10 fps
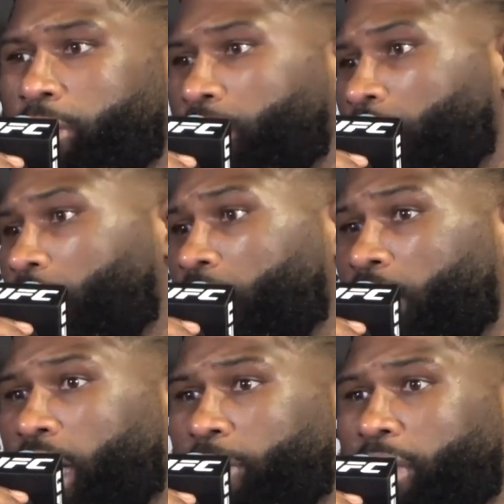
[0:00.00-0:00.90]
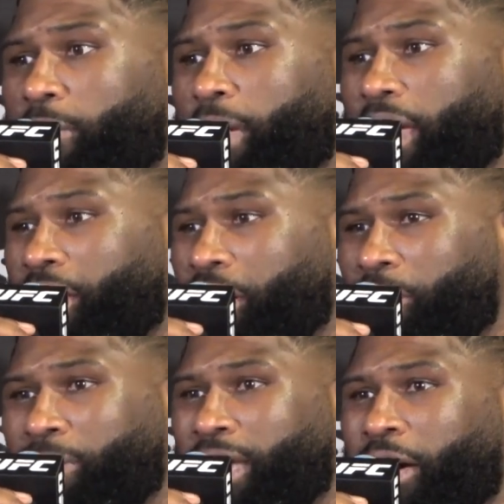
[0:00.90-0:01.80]
but yeah, I'd be a
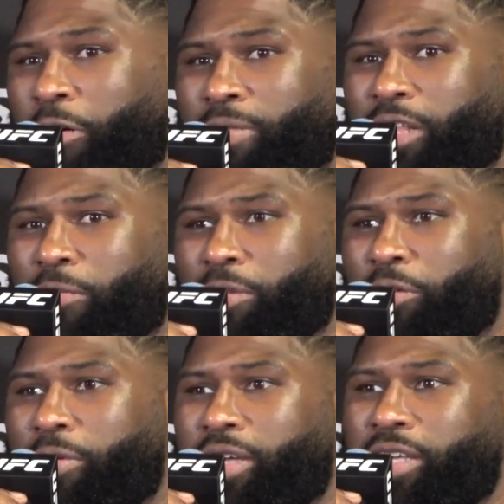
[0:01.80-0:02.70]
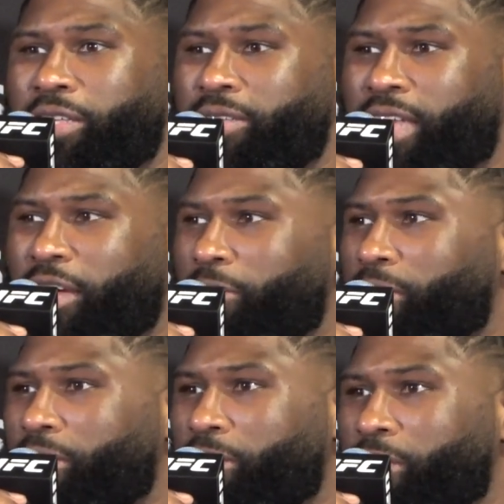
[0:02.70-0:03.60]
backup, but I hope they don't blow weight. That would
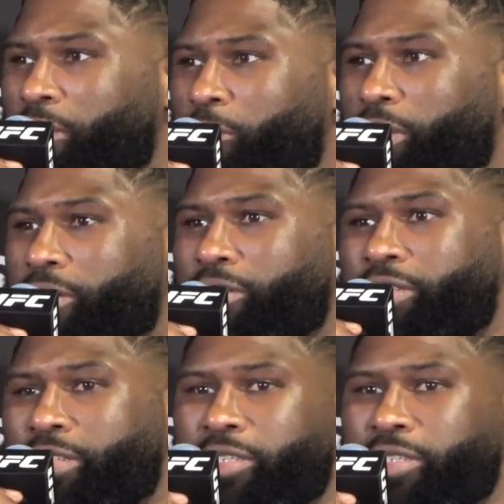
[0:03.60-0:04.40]
be weird.